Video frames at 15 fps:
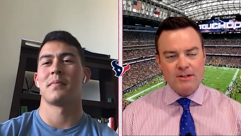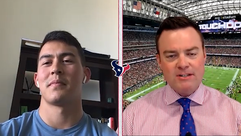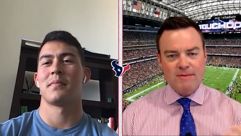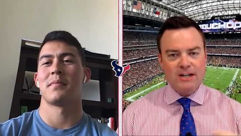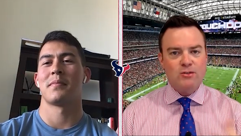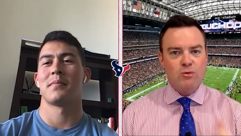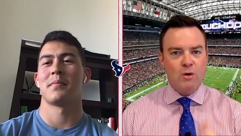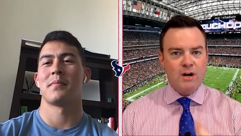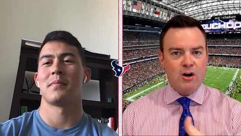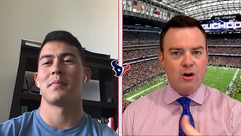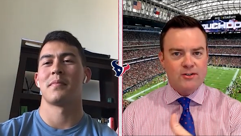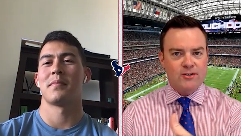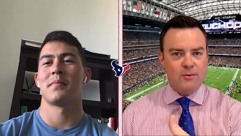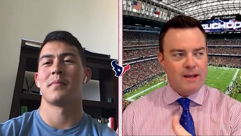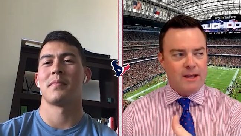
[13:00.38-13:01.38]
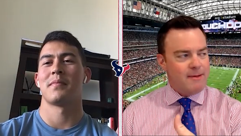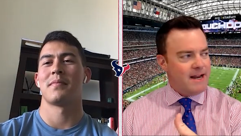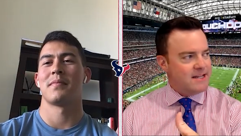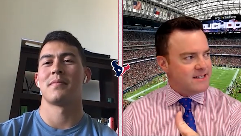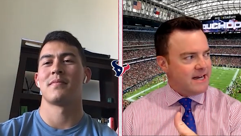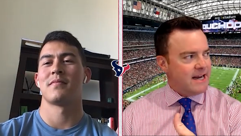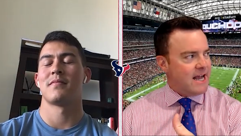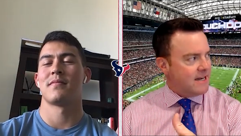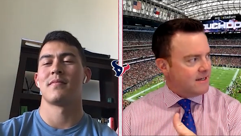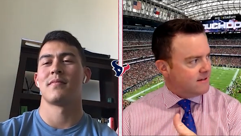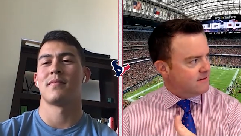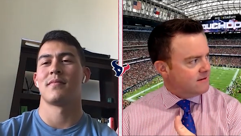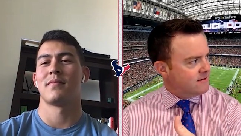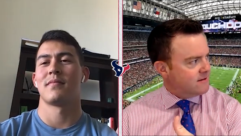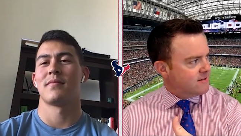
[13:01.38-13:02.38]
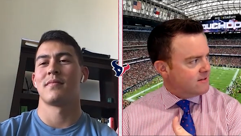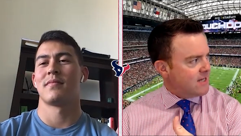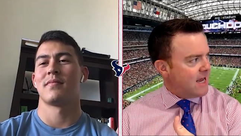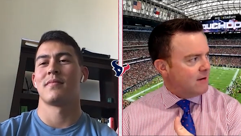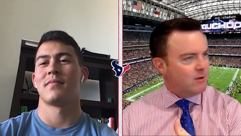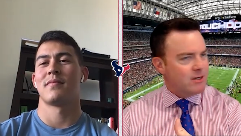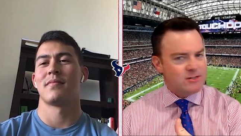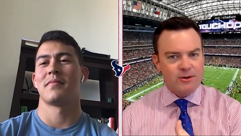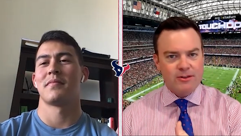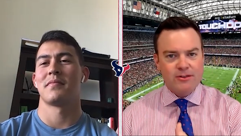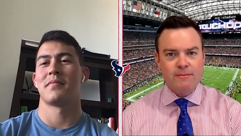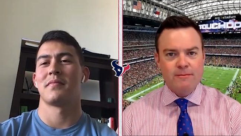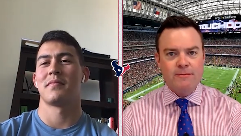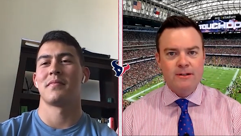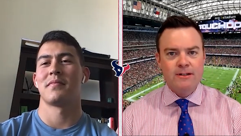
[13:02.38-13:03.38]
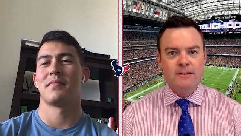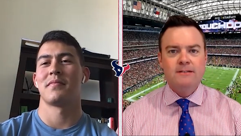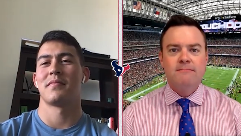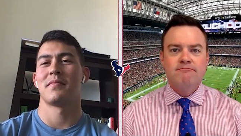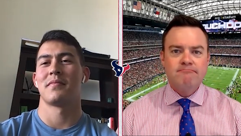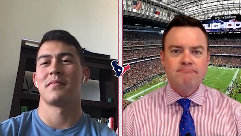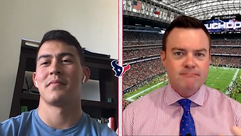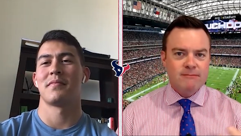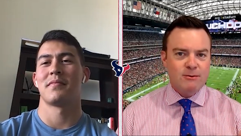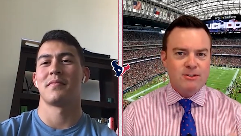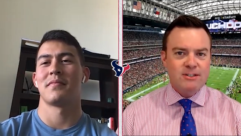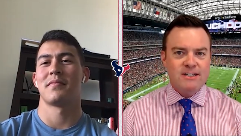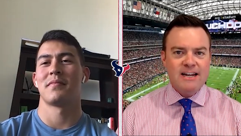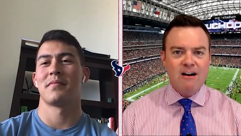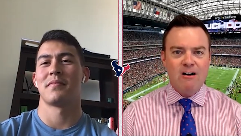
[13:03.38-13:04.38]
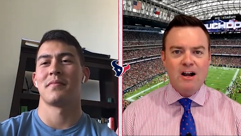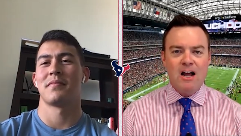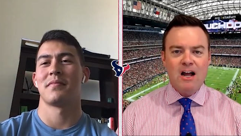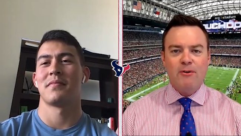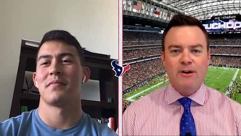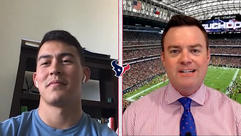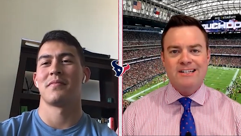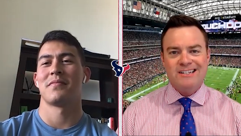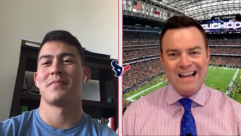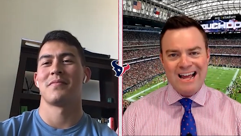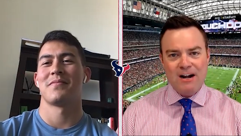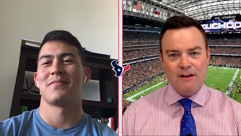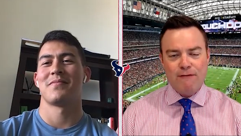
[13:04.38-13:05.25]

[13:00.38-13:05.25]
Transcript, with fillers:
Speaker 1: us about 20 yards away. But as I got sideways with him, it was Thierry Henry standing in